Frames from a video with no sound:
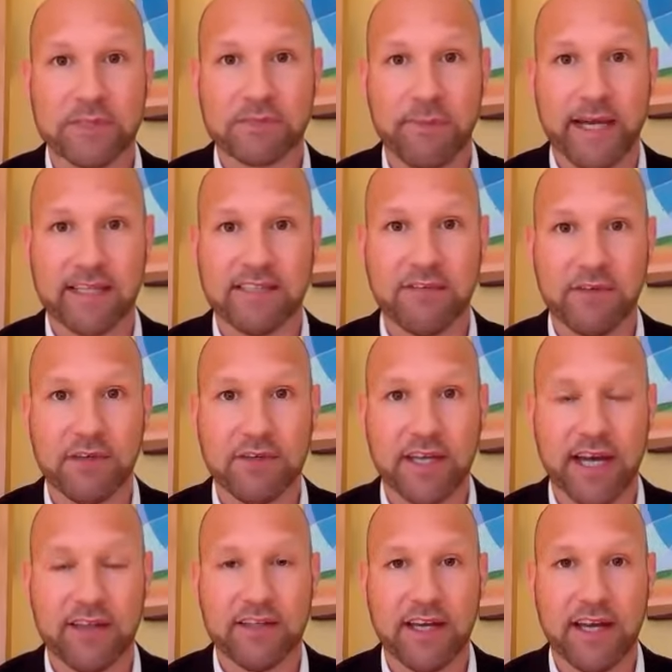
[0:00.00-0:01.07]
perspective,
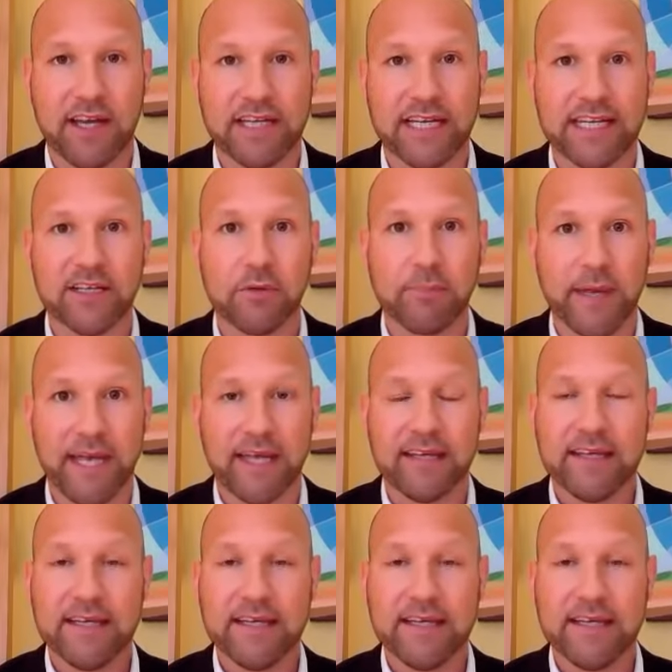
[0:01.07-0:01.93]
and a little bit